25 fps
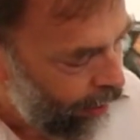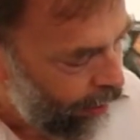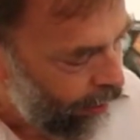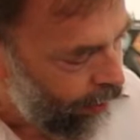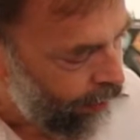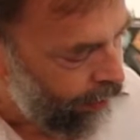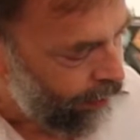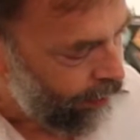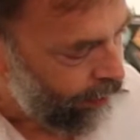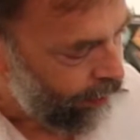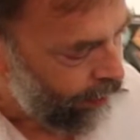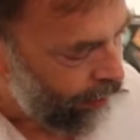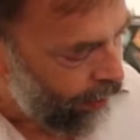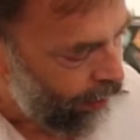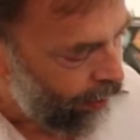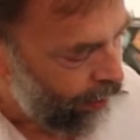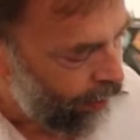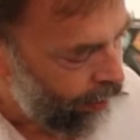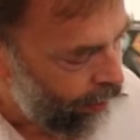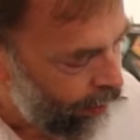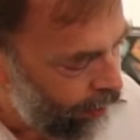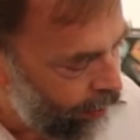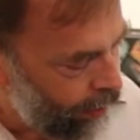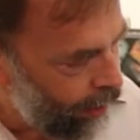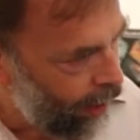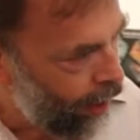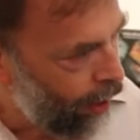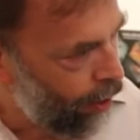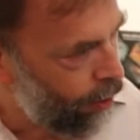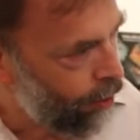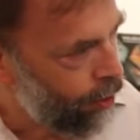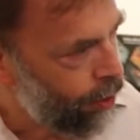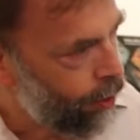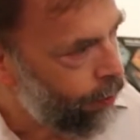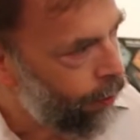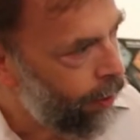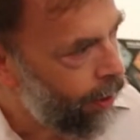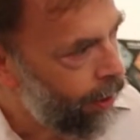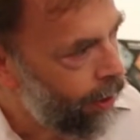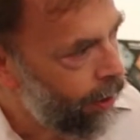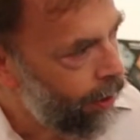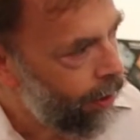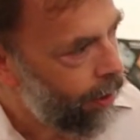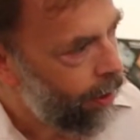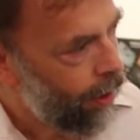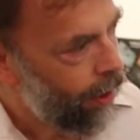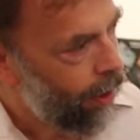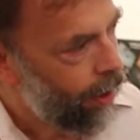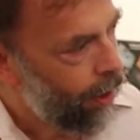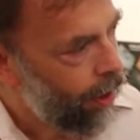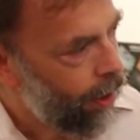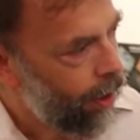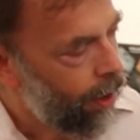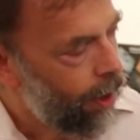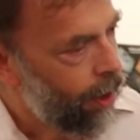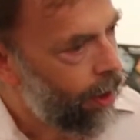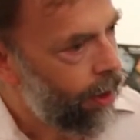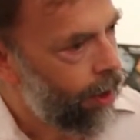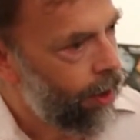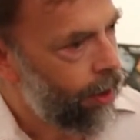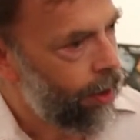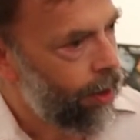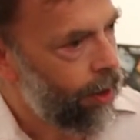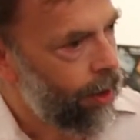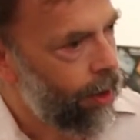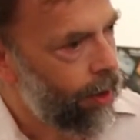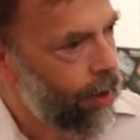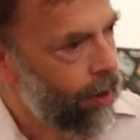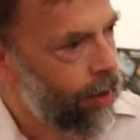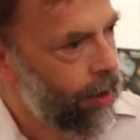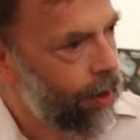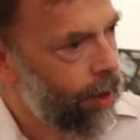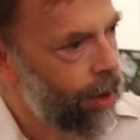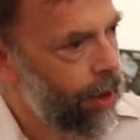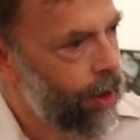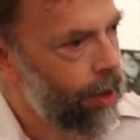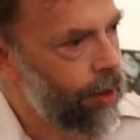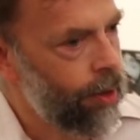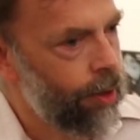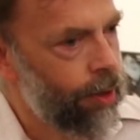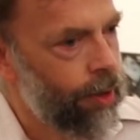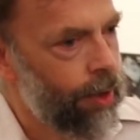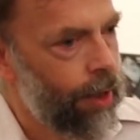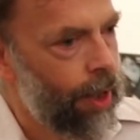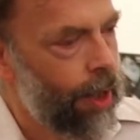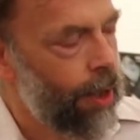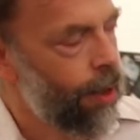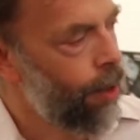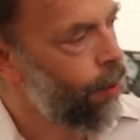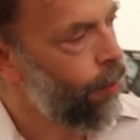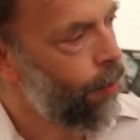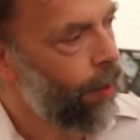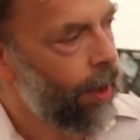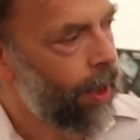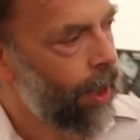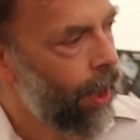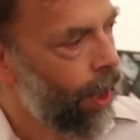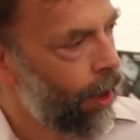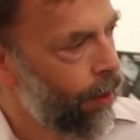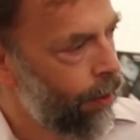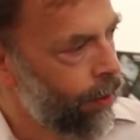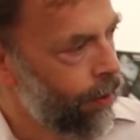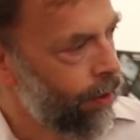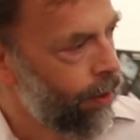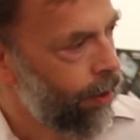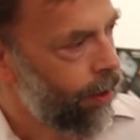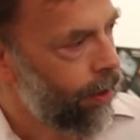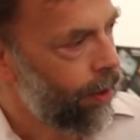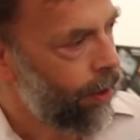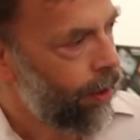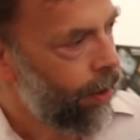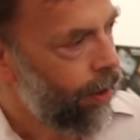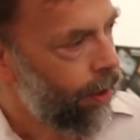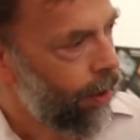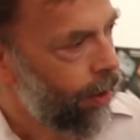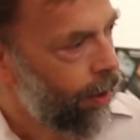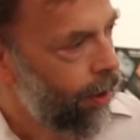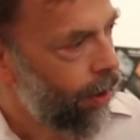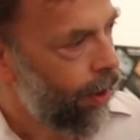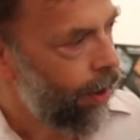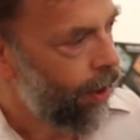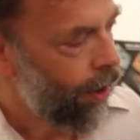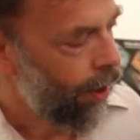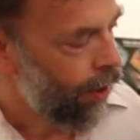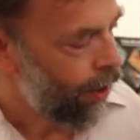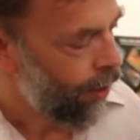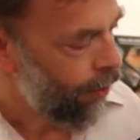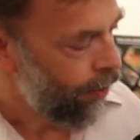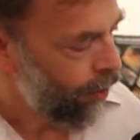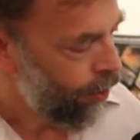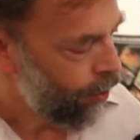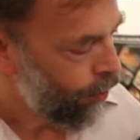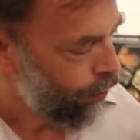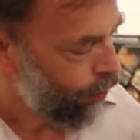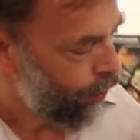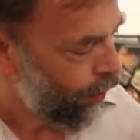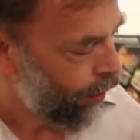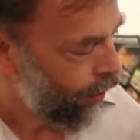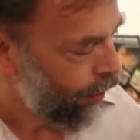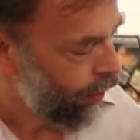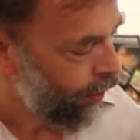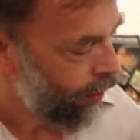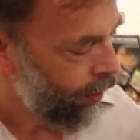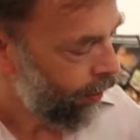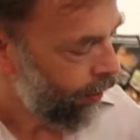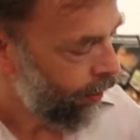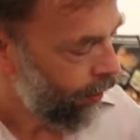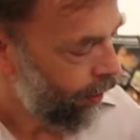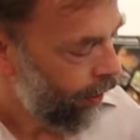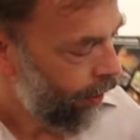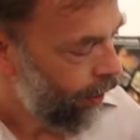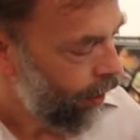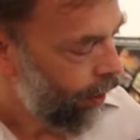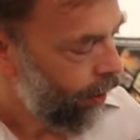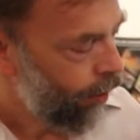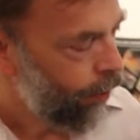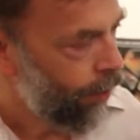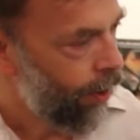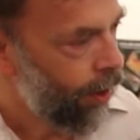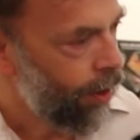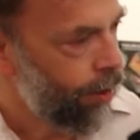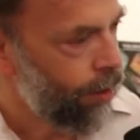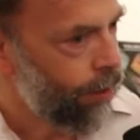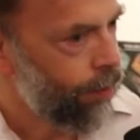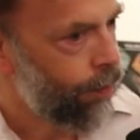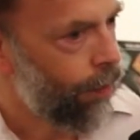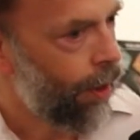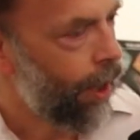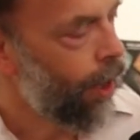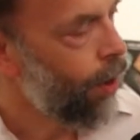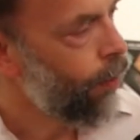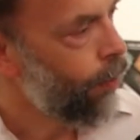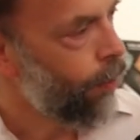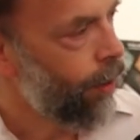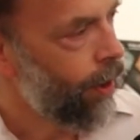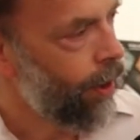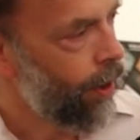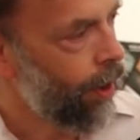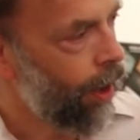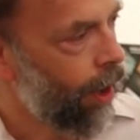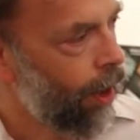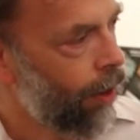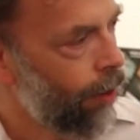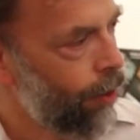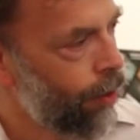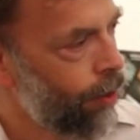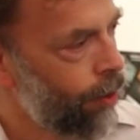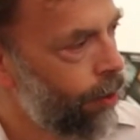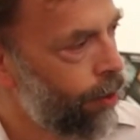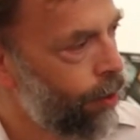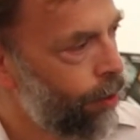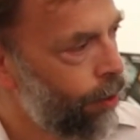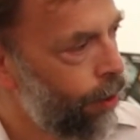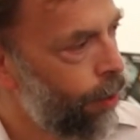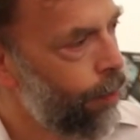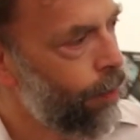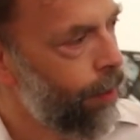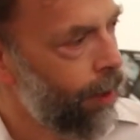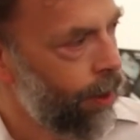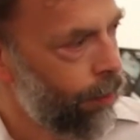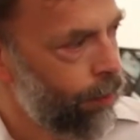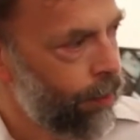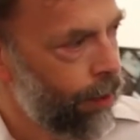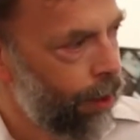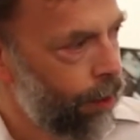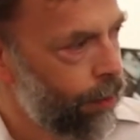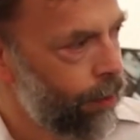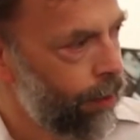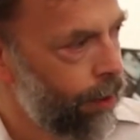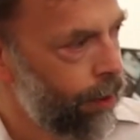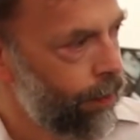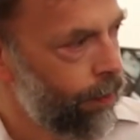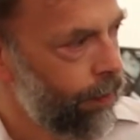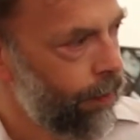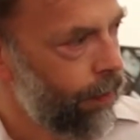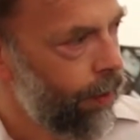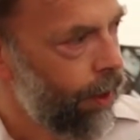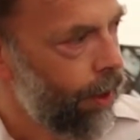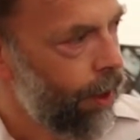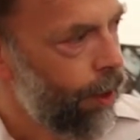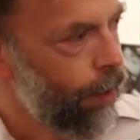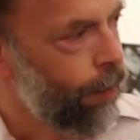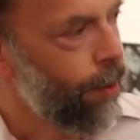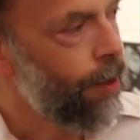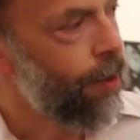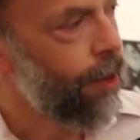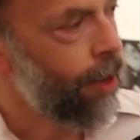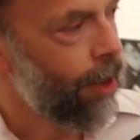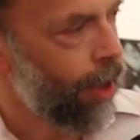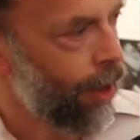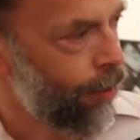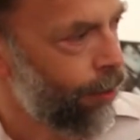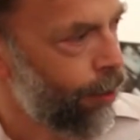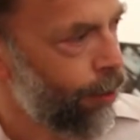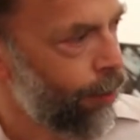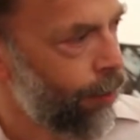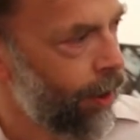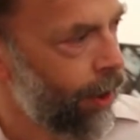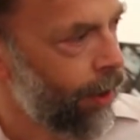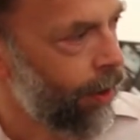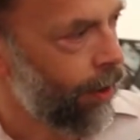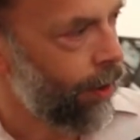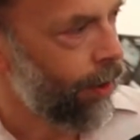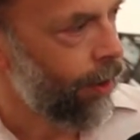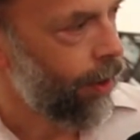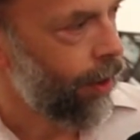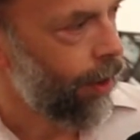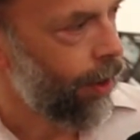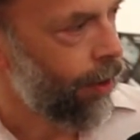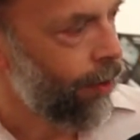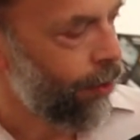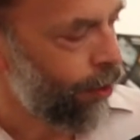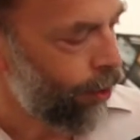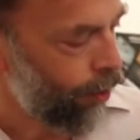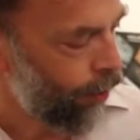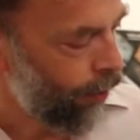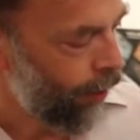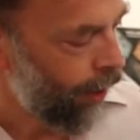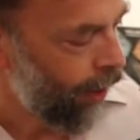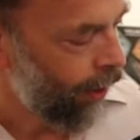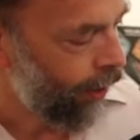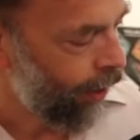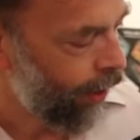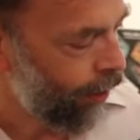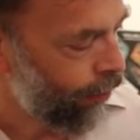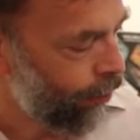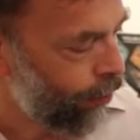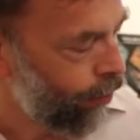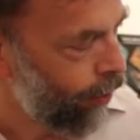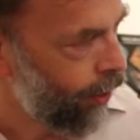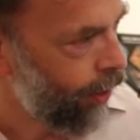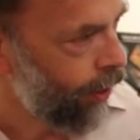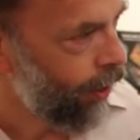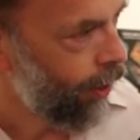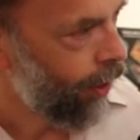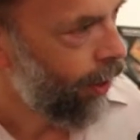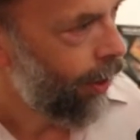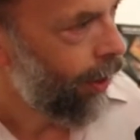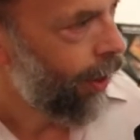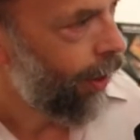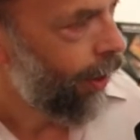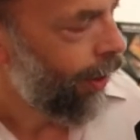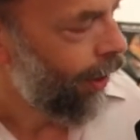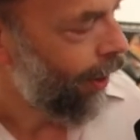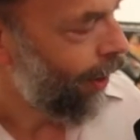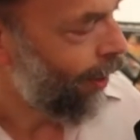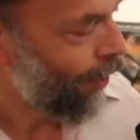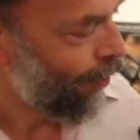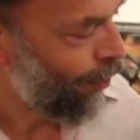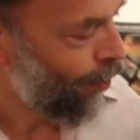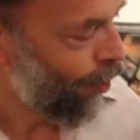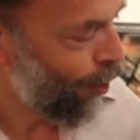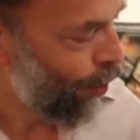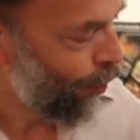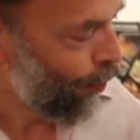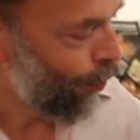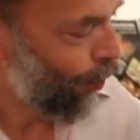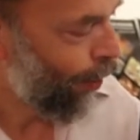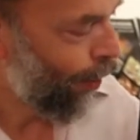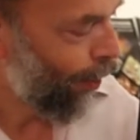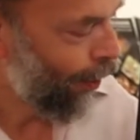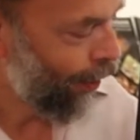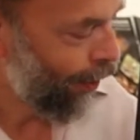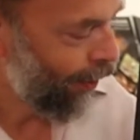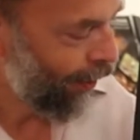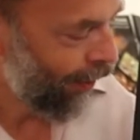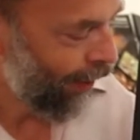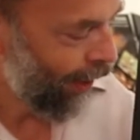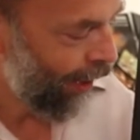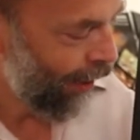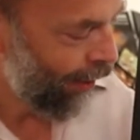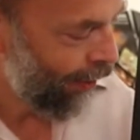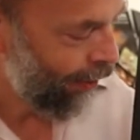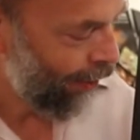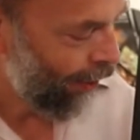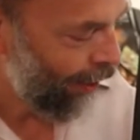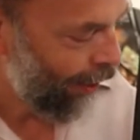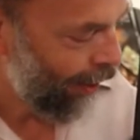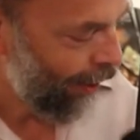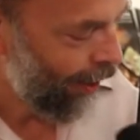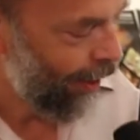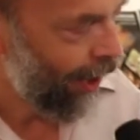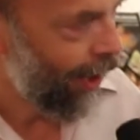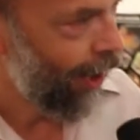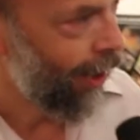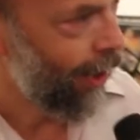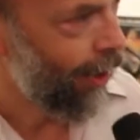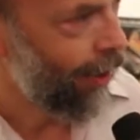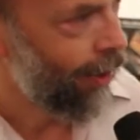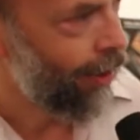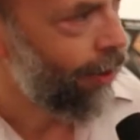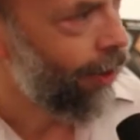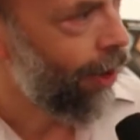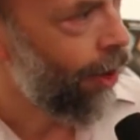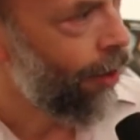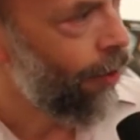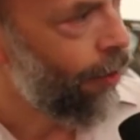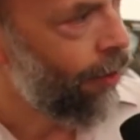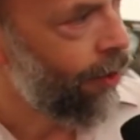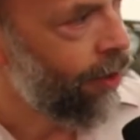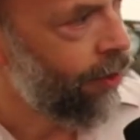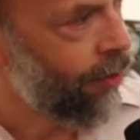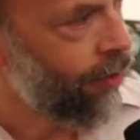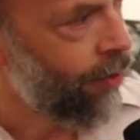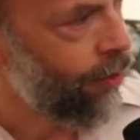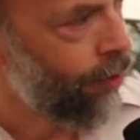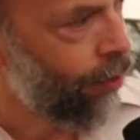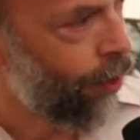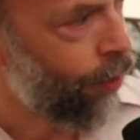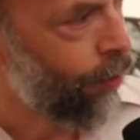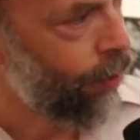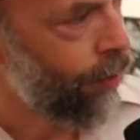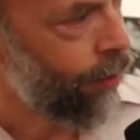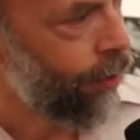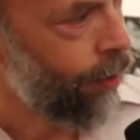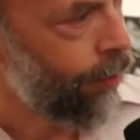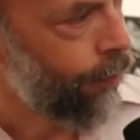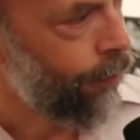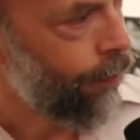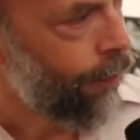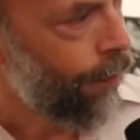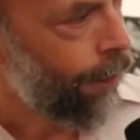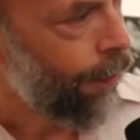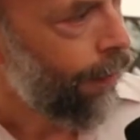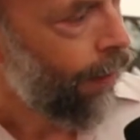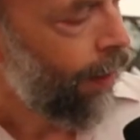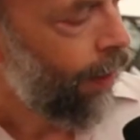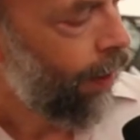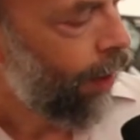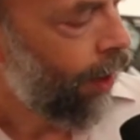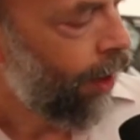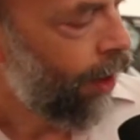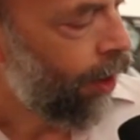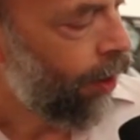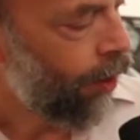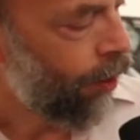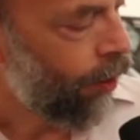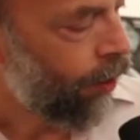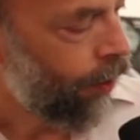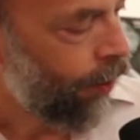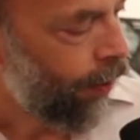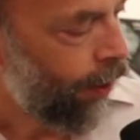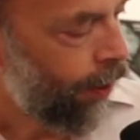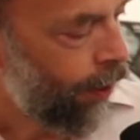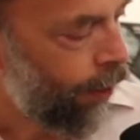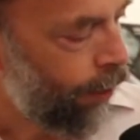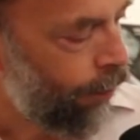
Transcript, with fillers: is Der Ausweg, in English the way out. This point was my way out to a big problem with the government, and so I get free at this point and on this road. And